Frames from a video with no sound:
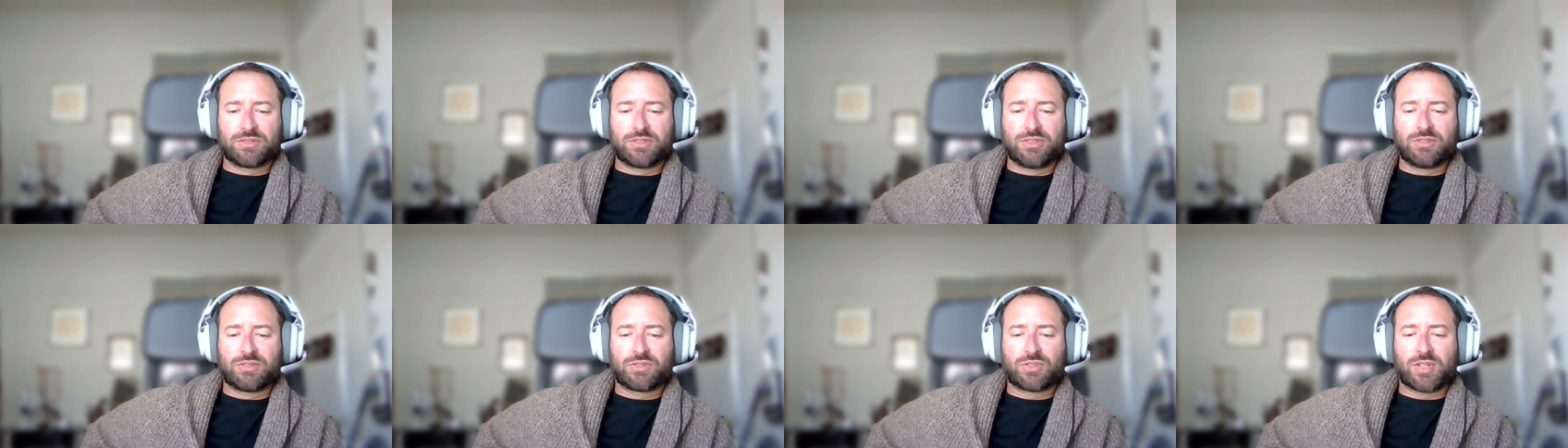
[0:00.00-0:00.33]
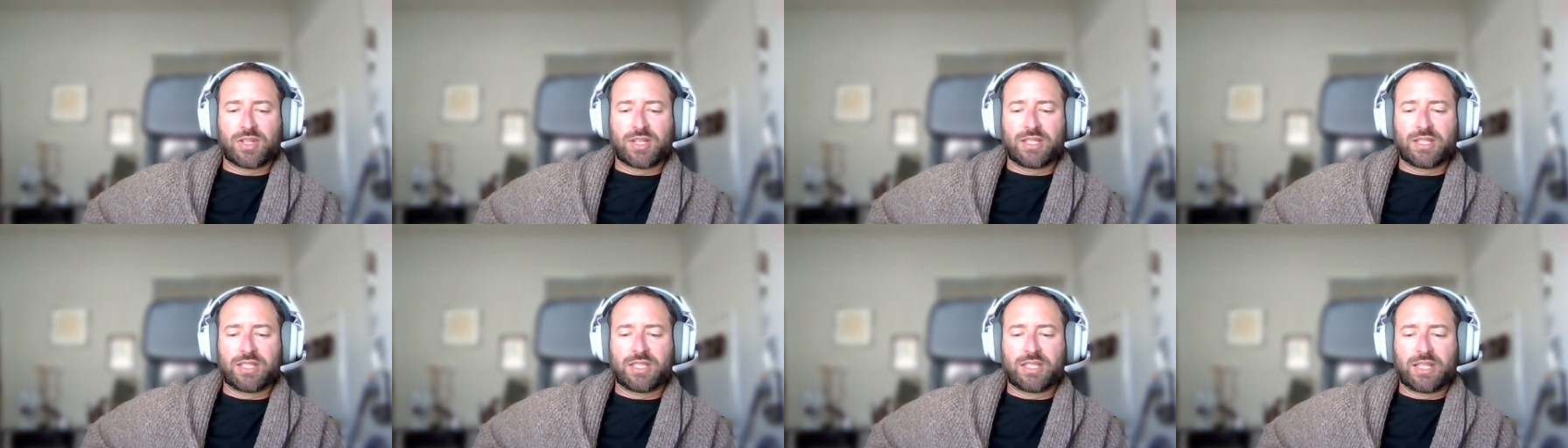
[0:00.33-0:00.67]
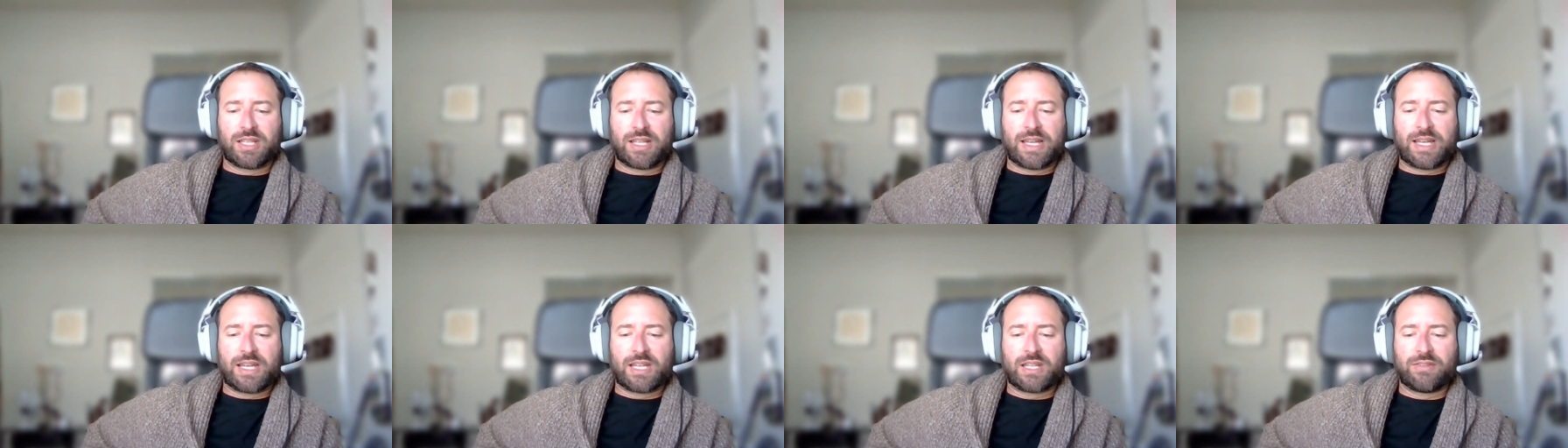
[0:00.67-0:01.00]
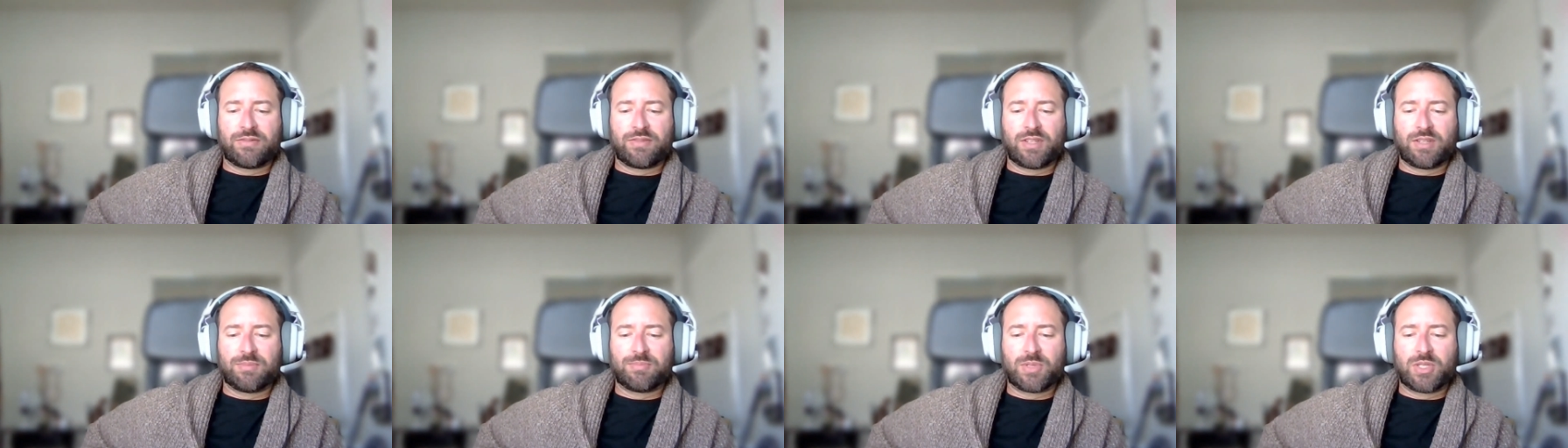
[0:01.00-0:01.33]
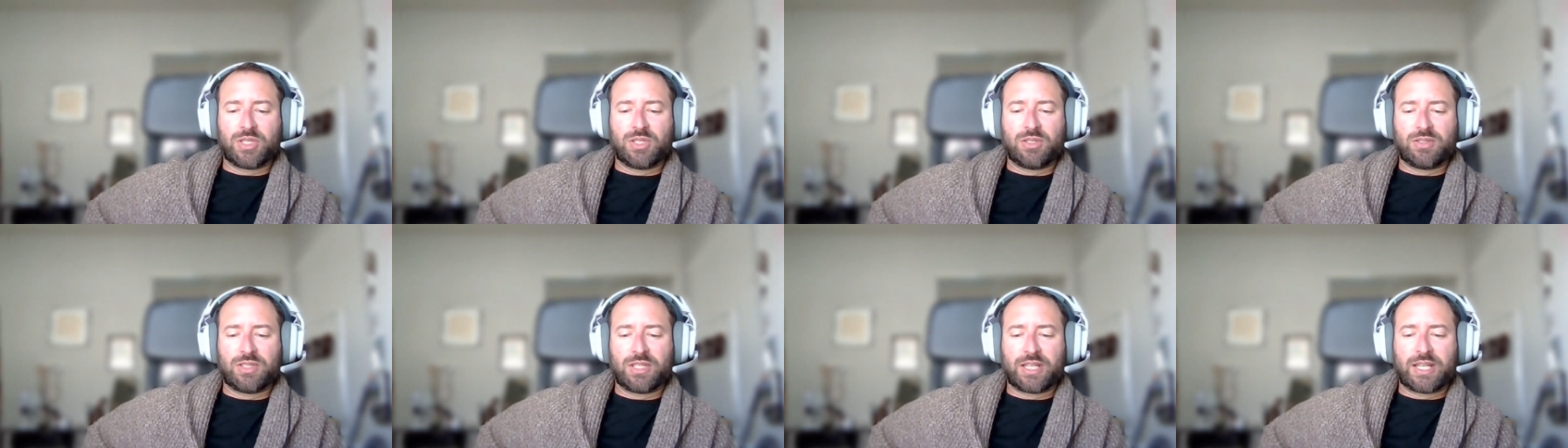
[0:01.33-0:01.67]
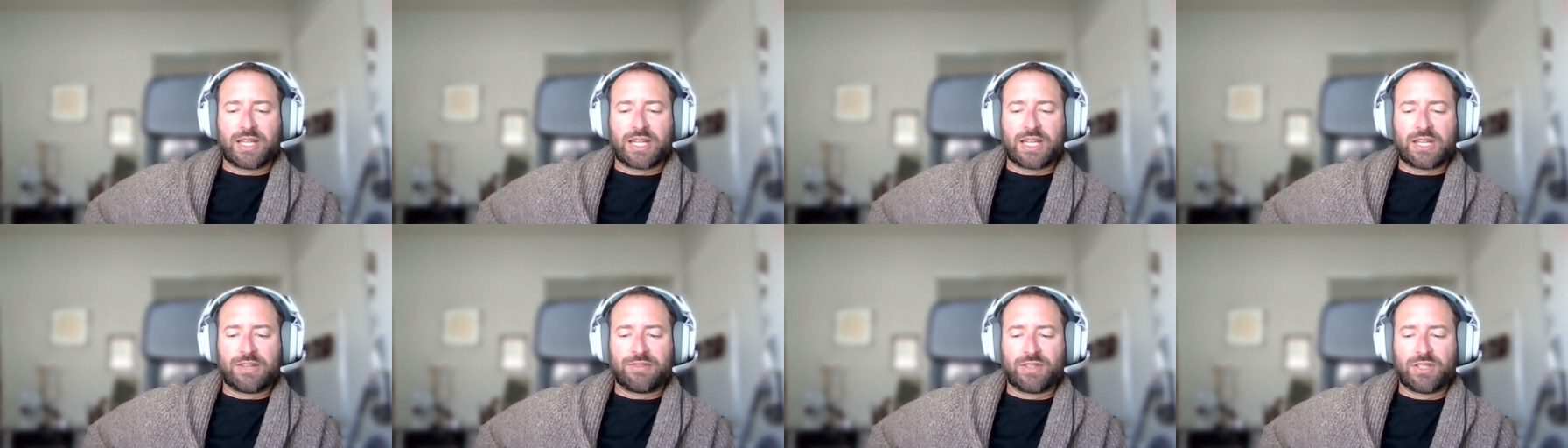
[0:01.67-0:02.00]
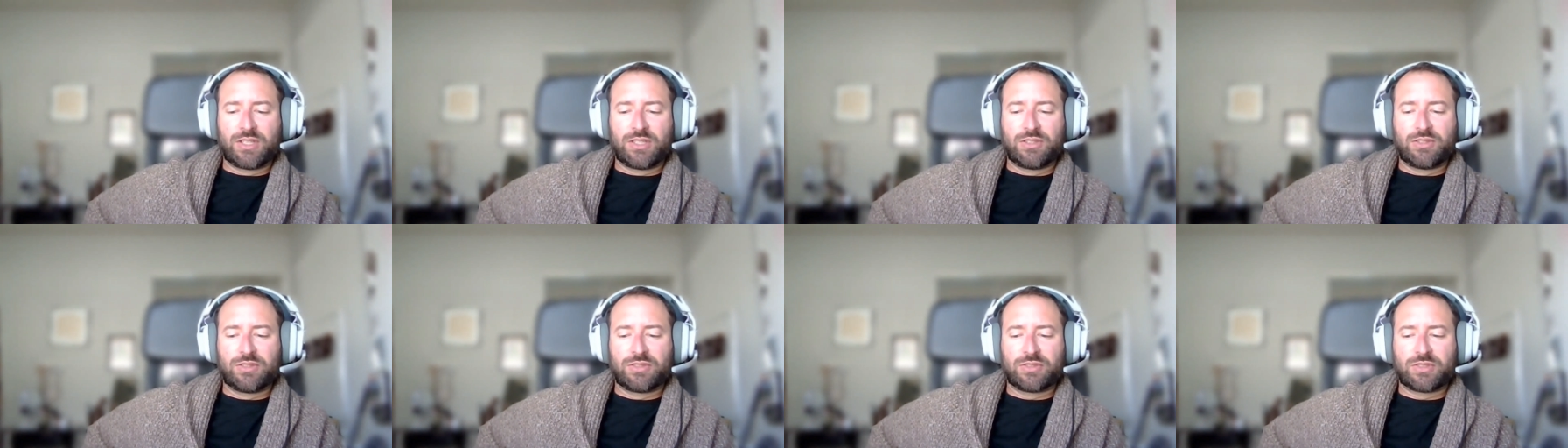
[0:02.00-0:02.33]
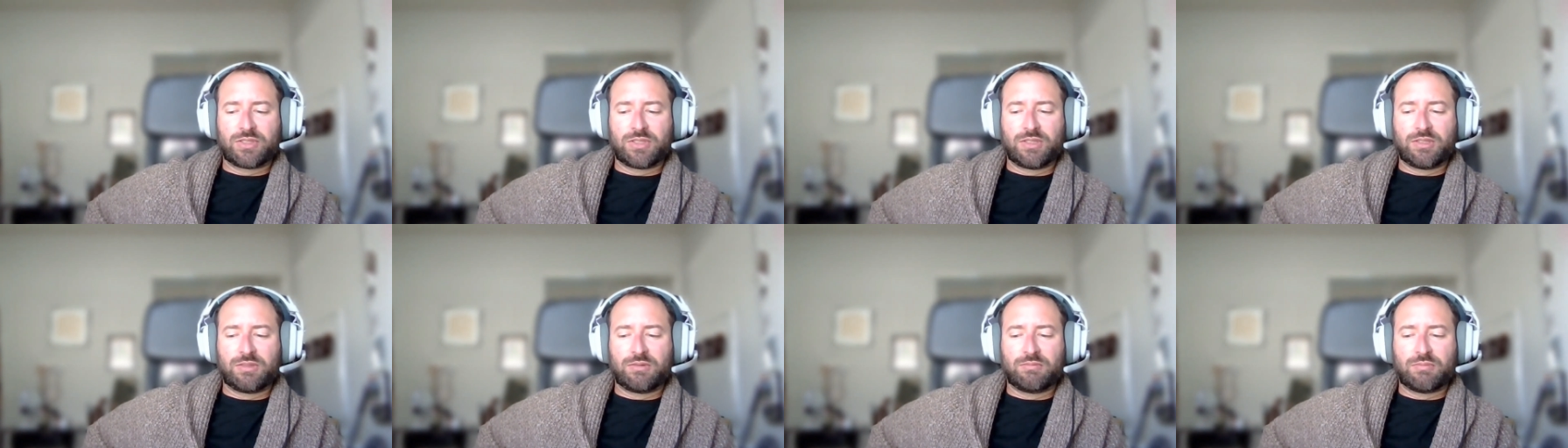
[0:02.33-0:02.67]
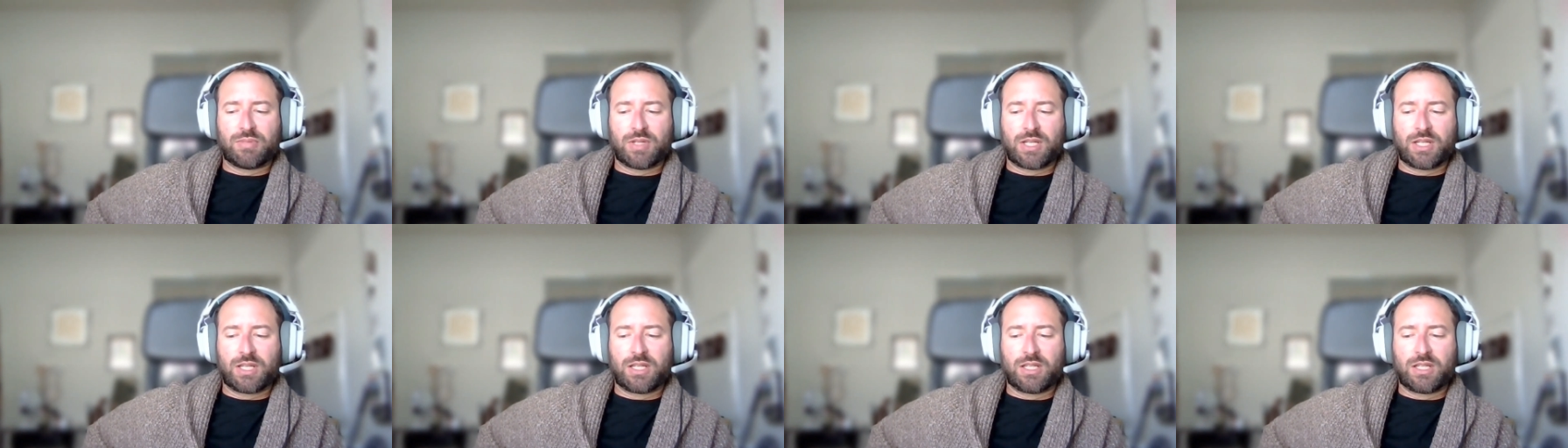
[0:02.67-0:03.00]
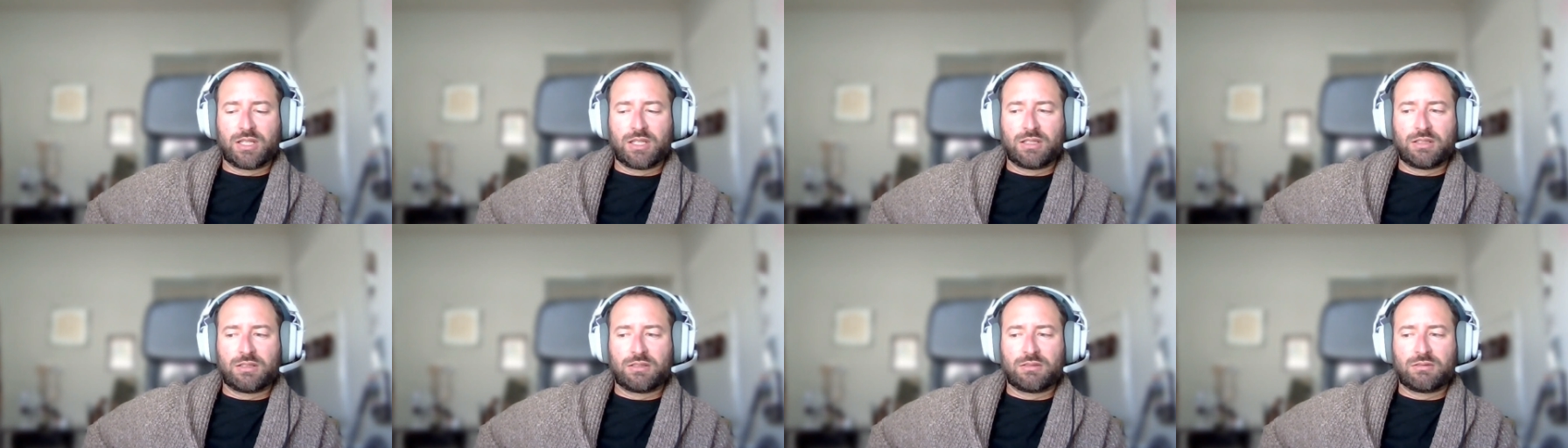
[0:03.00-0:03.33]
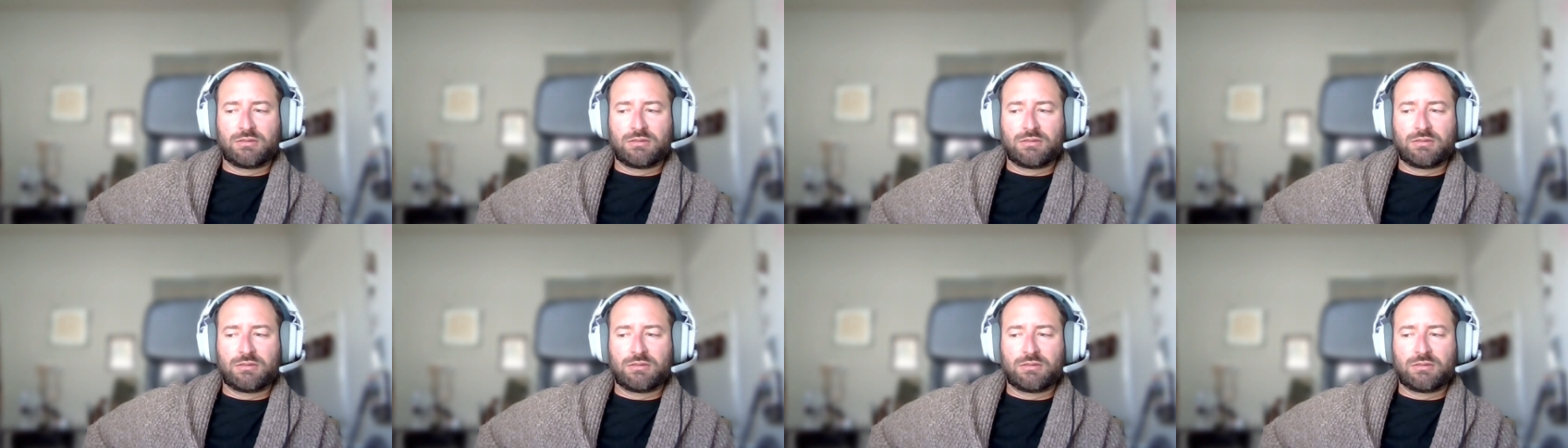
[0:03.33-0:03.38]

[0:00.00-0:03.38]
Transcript: you try to dig out of it, but you dig out of it usually by